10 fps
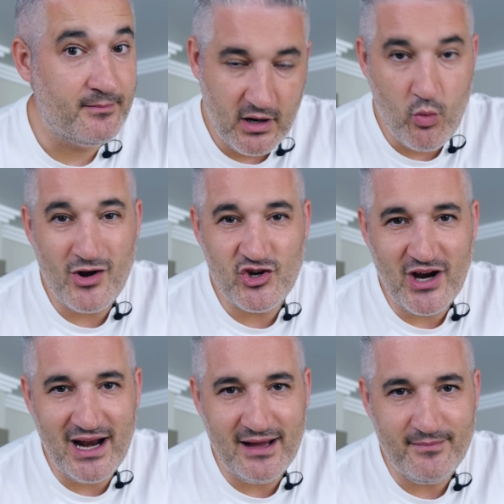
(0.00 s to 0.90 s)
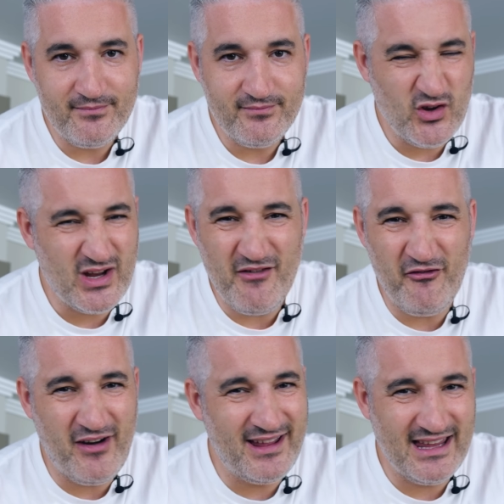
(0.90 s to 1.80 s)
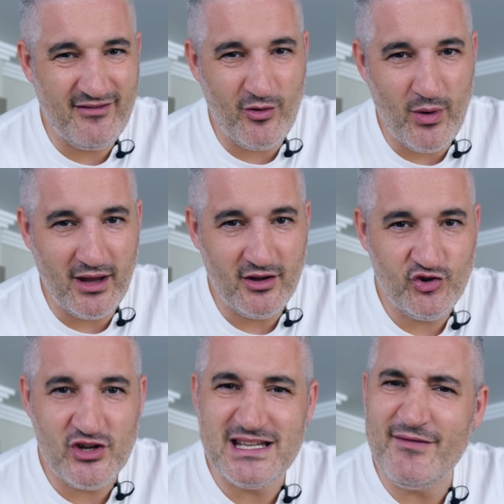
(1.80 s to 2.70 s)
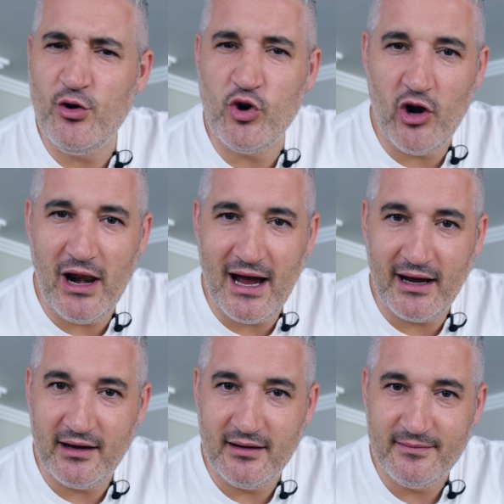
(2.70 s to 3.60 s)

But guanciale, you can find it everywhere. Just have a look online.